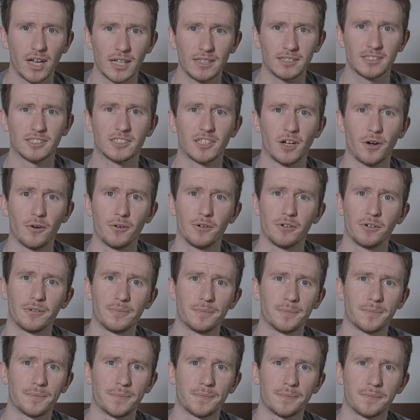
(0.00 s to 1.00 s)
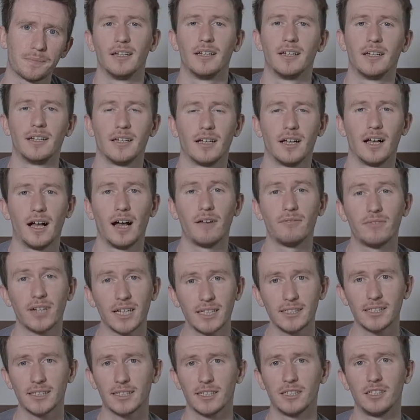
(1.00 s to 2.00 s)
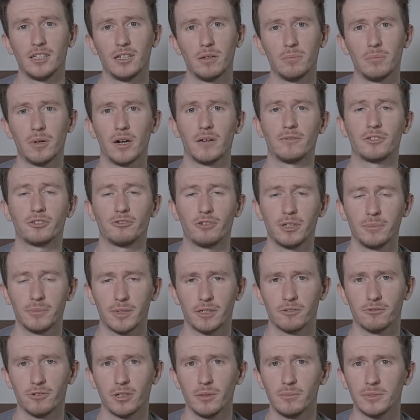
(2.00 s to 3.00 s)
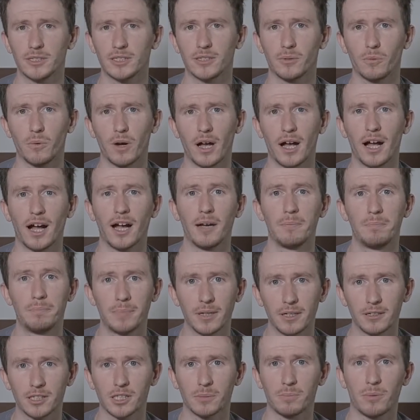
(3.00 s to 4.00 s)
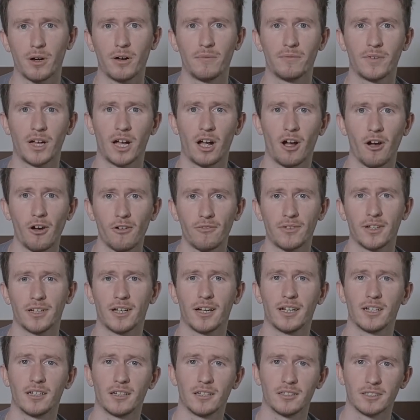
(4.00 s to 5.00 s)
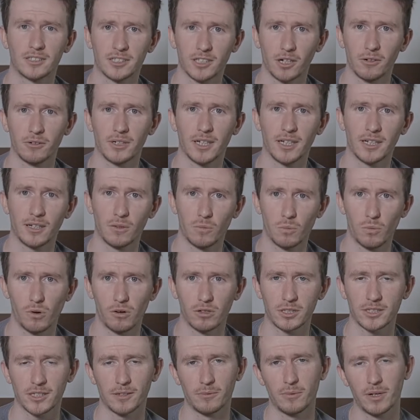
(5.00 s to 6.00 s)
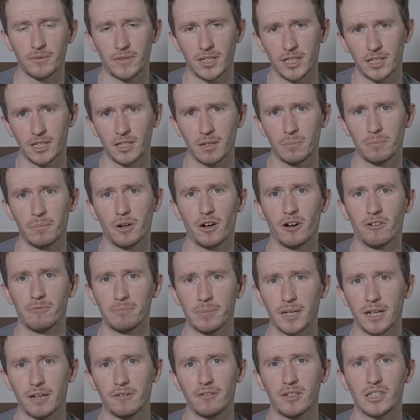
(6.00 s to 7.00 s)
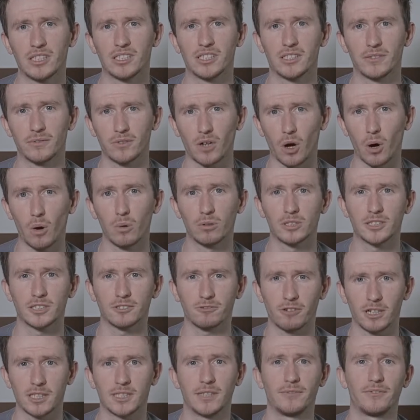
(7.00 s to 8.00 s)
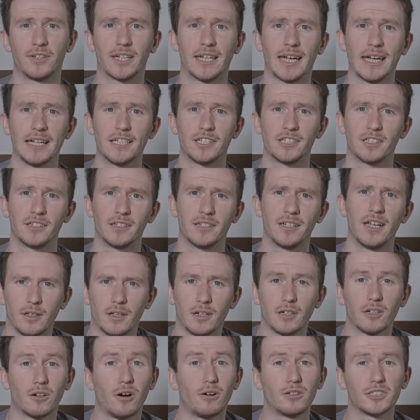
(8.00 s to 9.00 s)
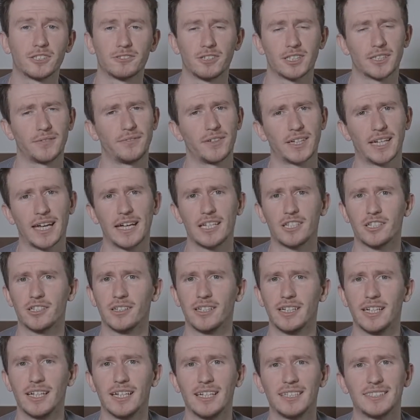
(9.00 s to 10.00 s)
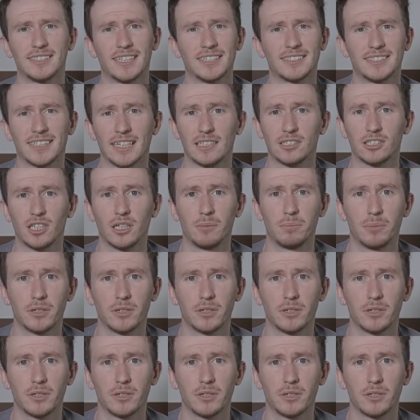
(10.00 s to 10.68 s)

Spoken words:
then sown. I then did a number of treatment groups where I built upon that overnight soaking in water with a number of periods of cold stratification. Cold stratification is essentially